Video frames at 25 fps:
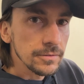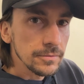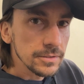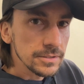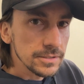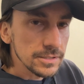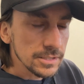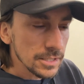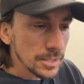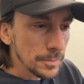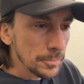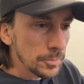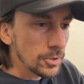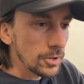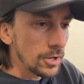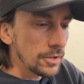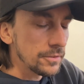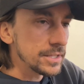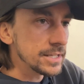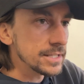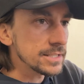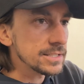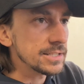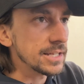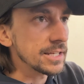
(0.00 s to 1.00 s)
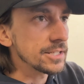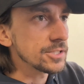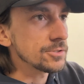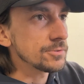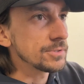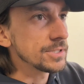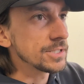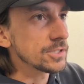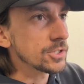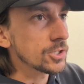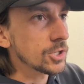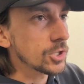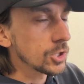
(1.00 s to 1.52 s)
It's gonna put all the
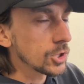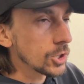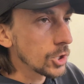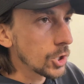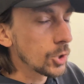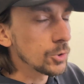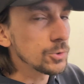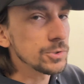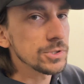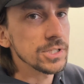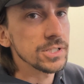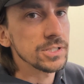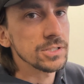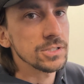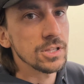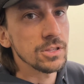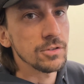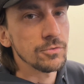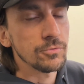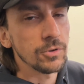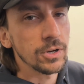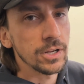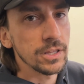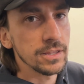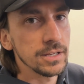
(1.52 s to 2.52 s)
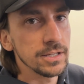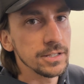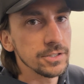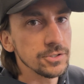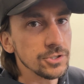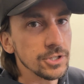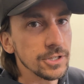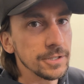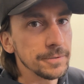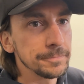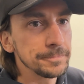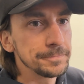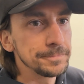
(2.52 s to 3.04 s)
accessories closest to the front of the
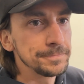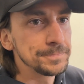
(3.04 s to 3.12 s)
engine.